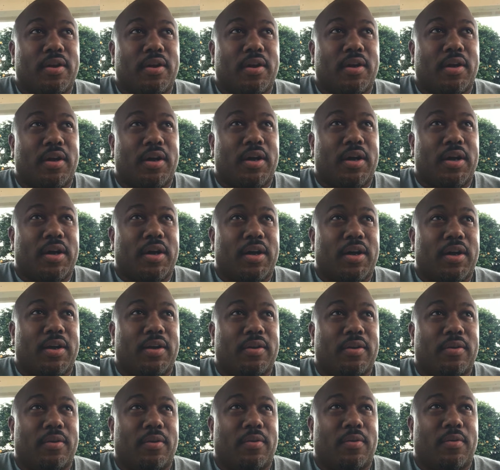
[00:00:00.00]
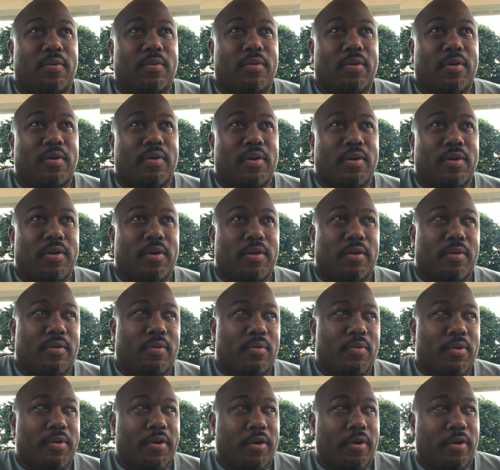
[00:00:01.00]

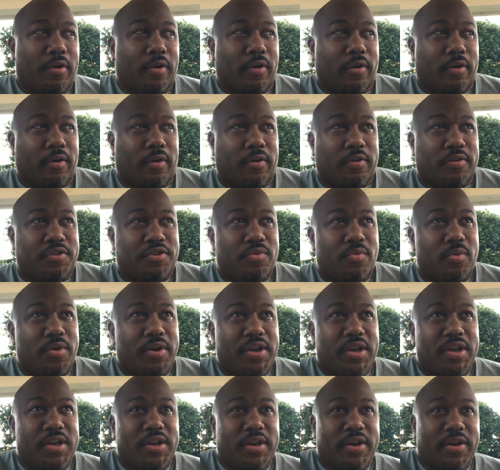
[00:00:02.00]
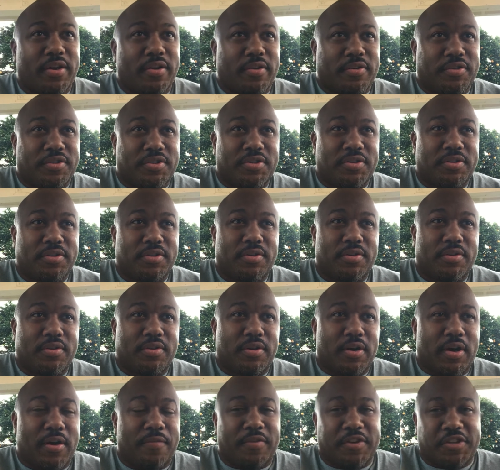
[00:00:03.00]
on her 20 years
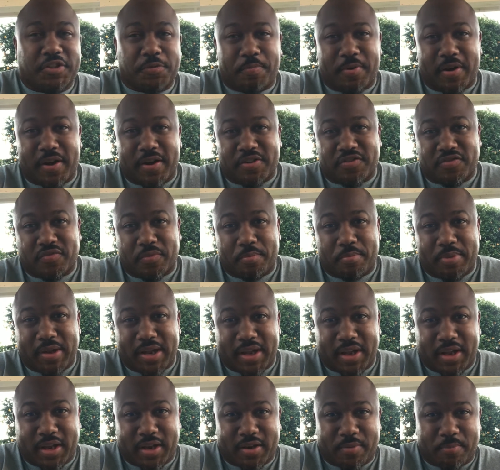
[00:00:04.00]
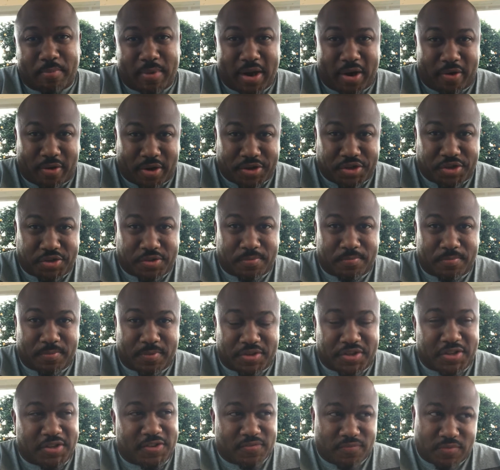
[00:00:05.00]
of experience with being in a marriage.
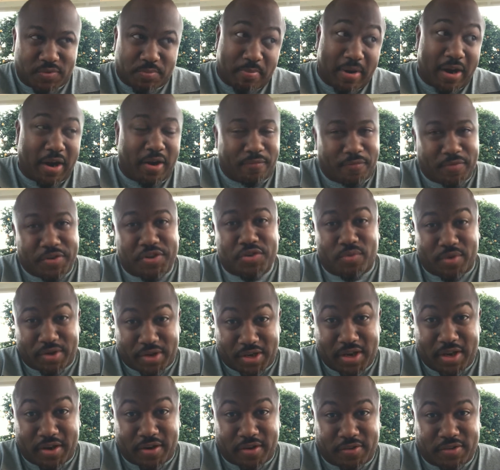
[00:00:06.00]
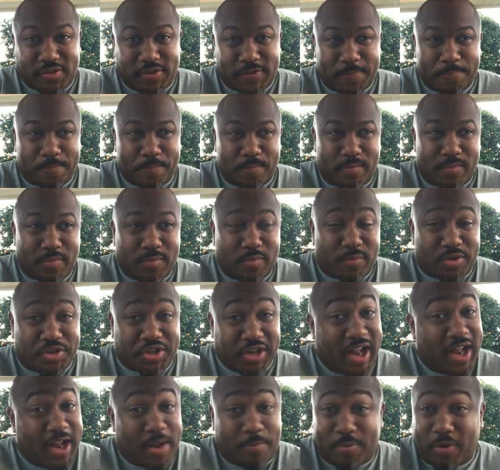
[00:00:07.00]
She's been married for 20 years, which
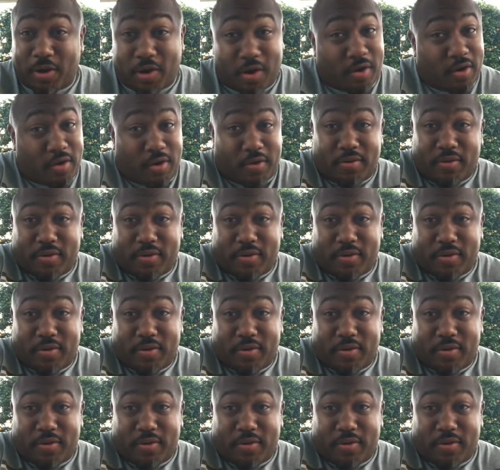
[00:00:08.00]
I applaud.